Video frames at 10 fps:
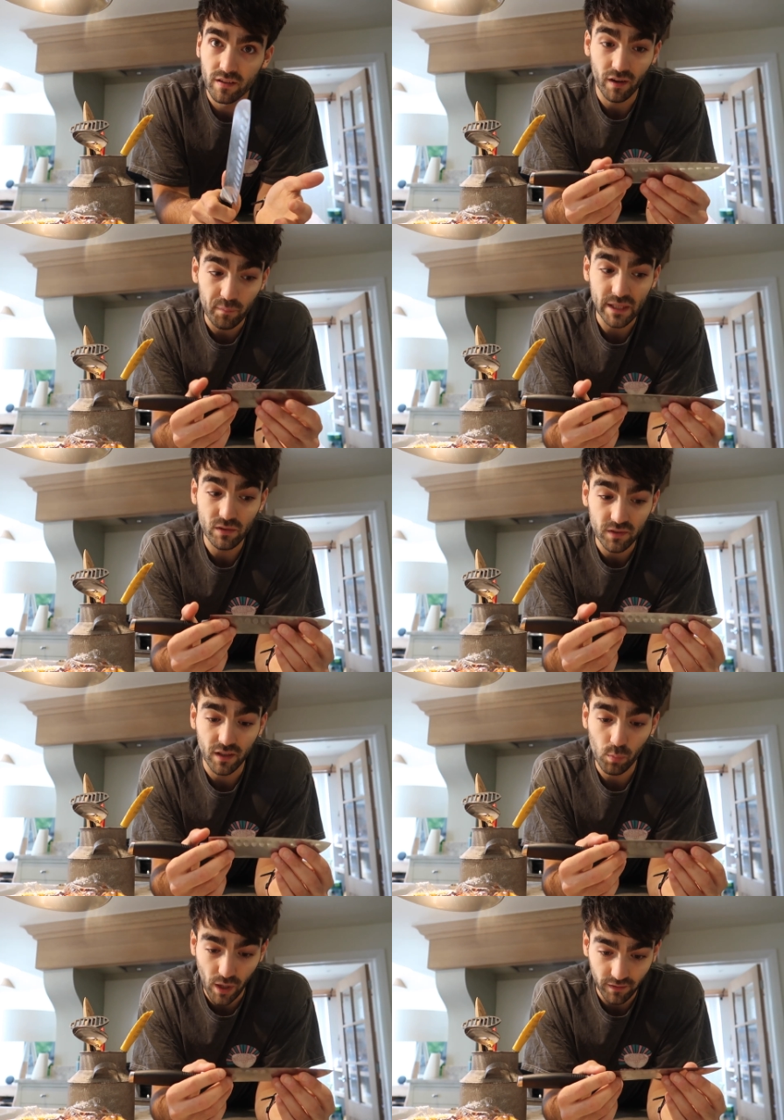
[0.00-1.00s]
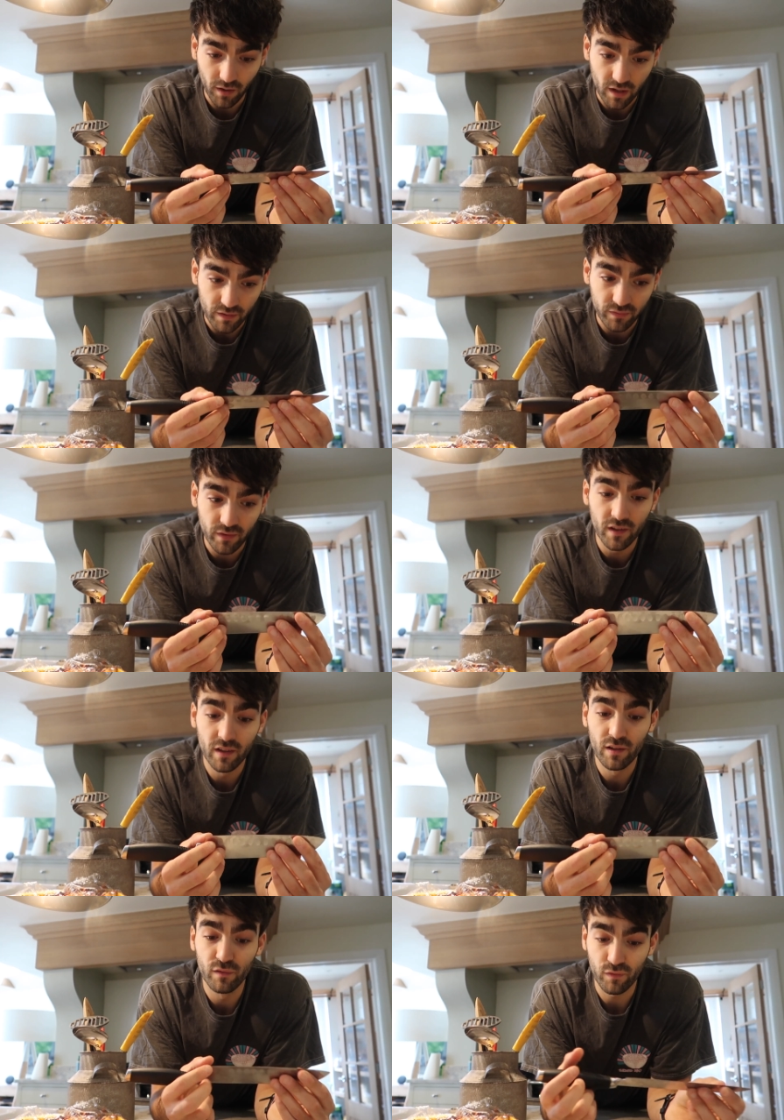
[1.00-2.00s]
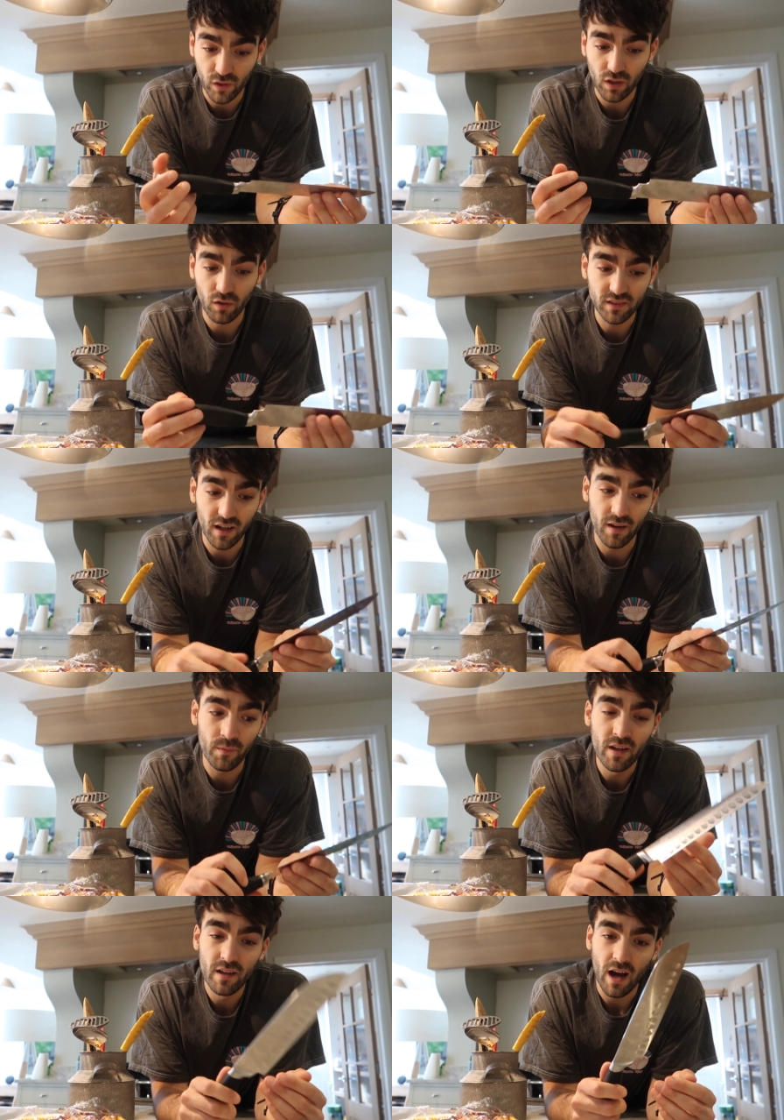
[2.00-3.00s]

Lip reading: I've been using a blunt knife for a long time.